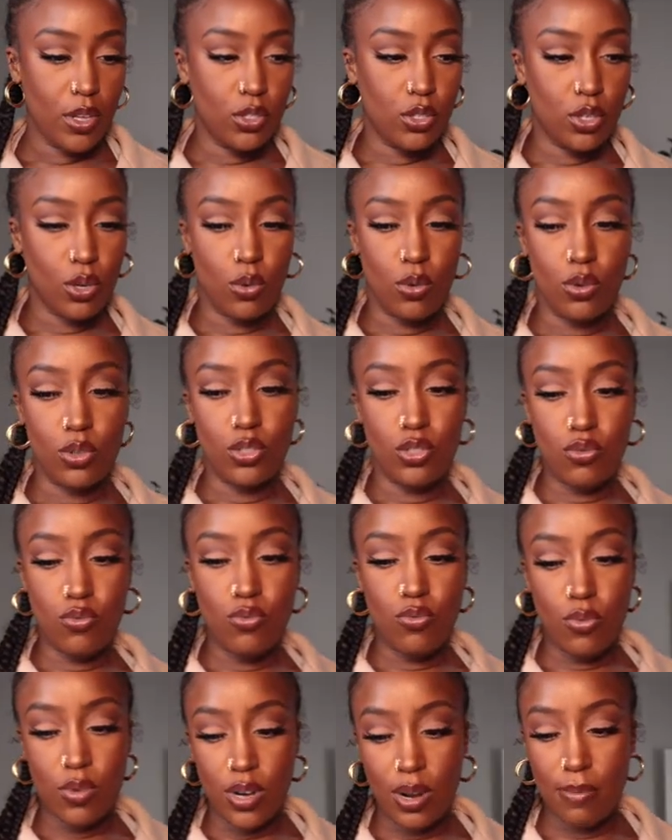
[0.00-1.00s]
so
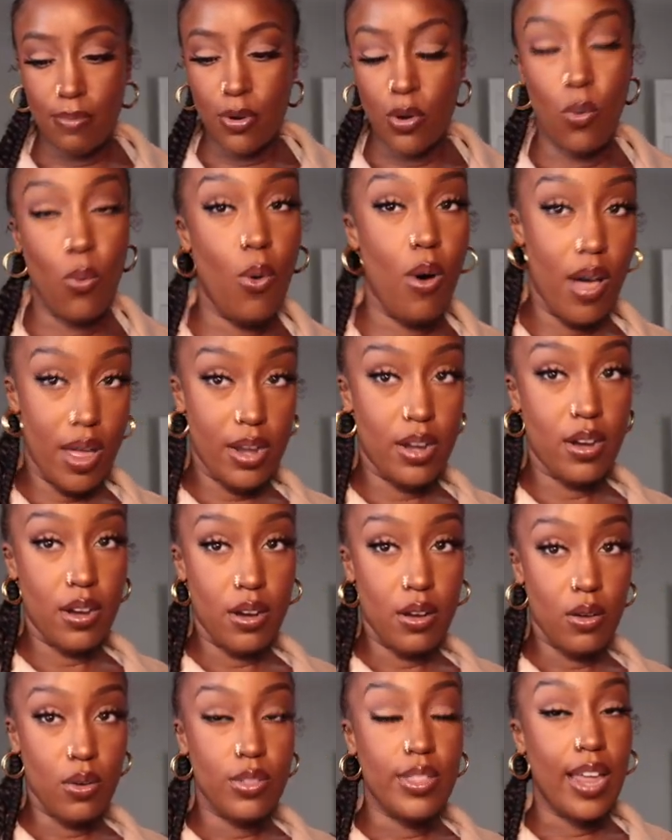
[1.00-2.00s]
shoe number one
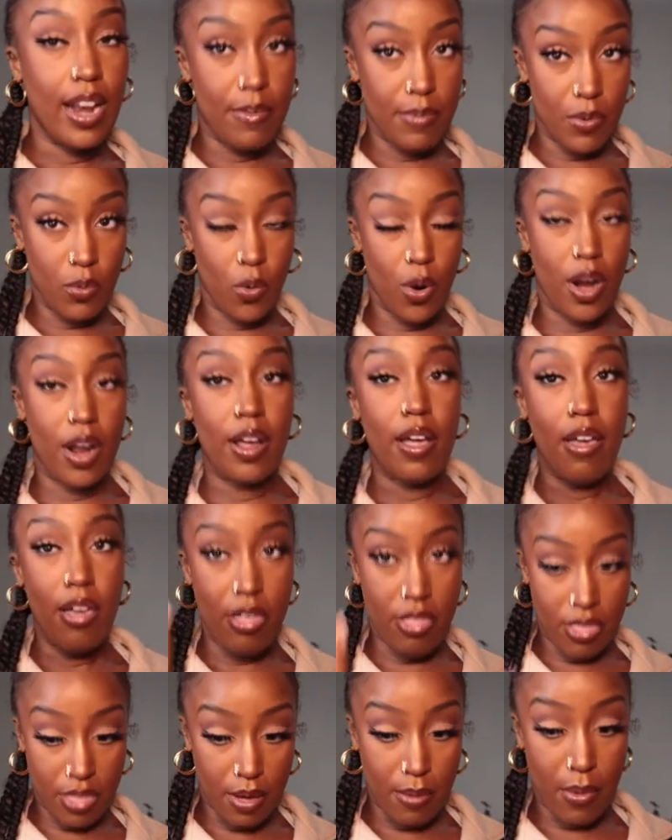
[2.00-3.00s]
that I've been wearing
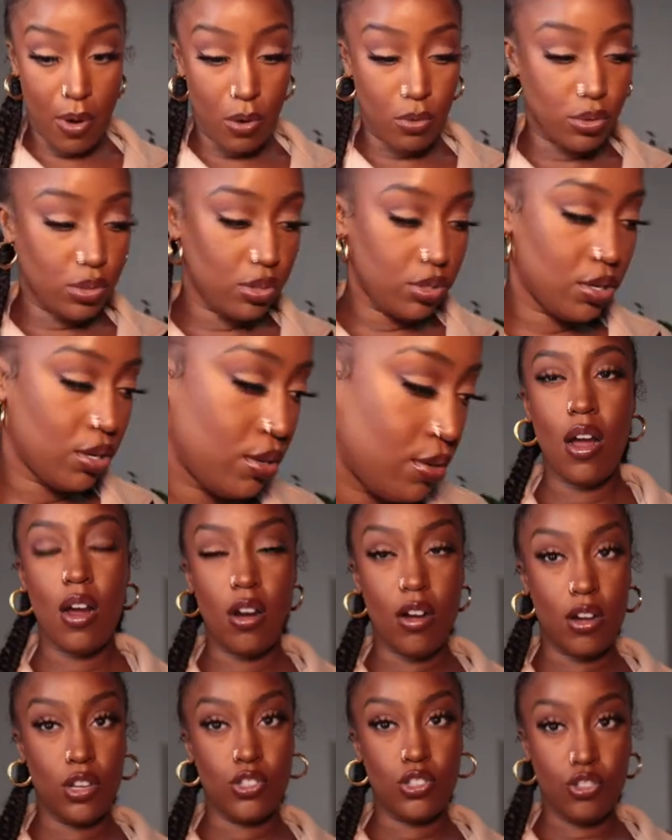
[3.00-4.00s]
the most are
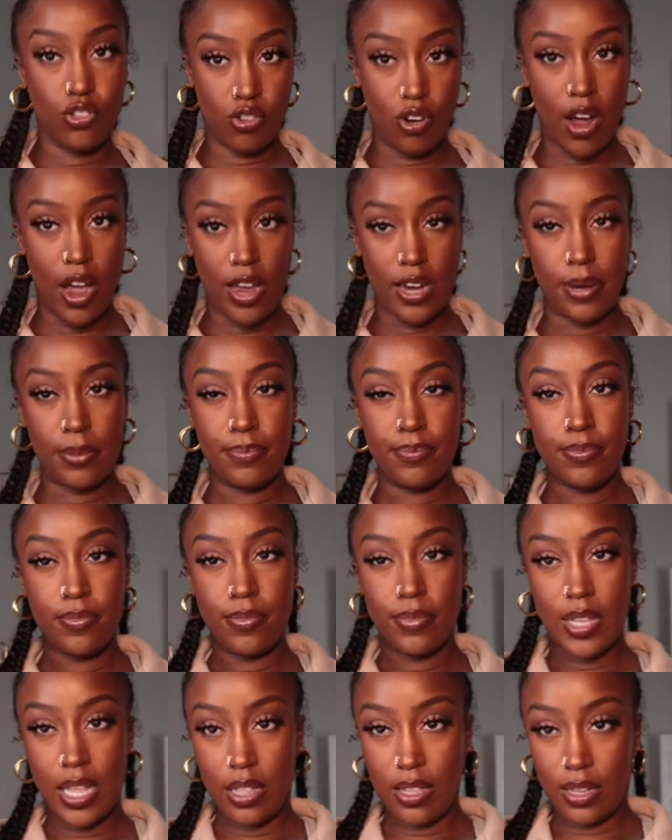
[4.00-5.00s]
called Stryde.
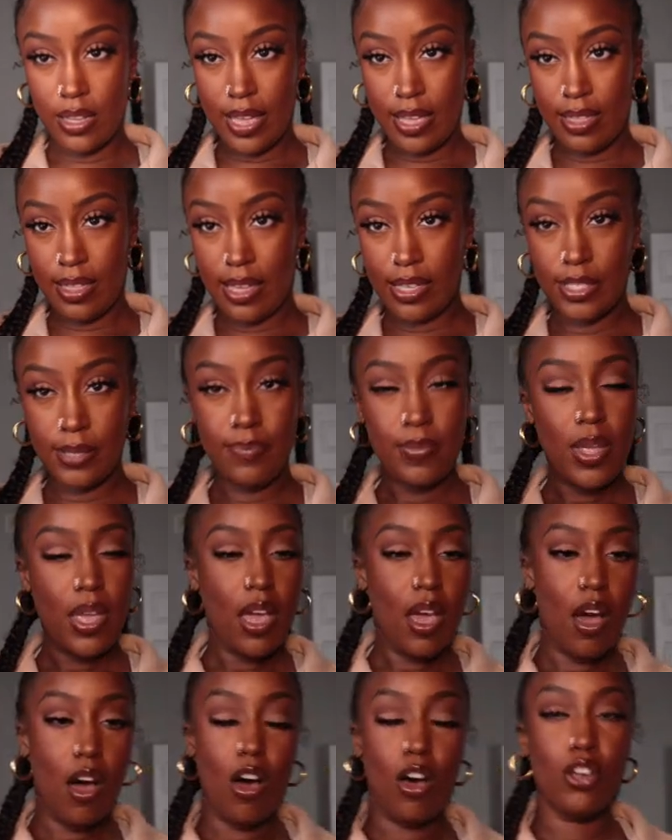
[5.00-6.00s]
They look like this.
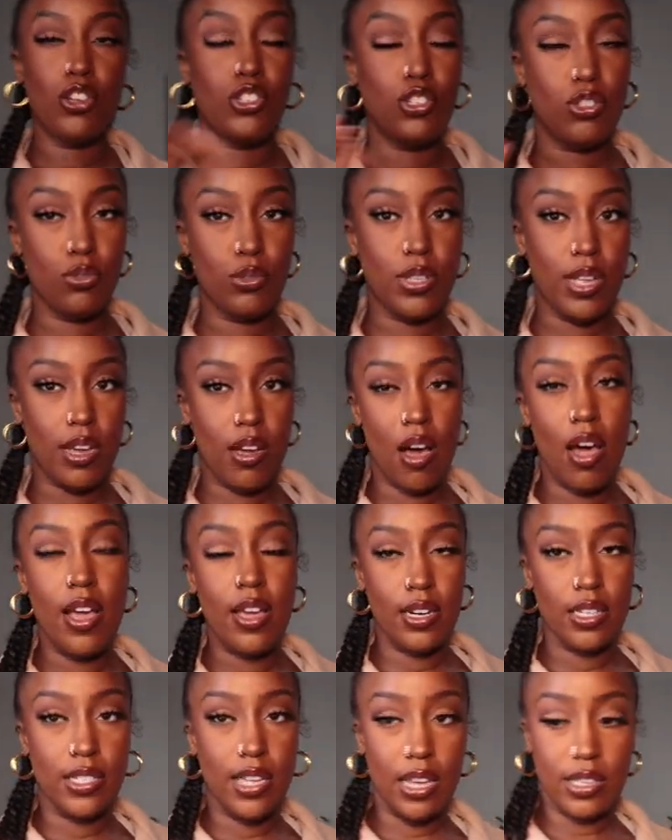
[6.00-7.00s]
All shoes I got
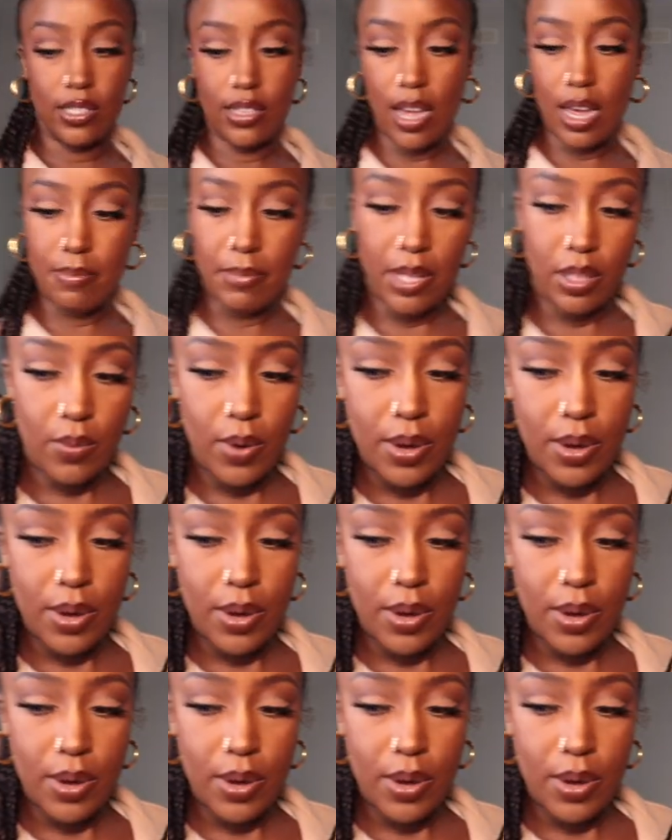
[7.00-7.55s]
in a size nine, by the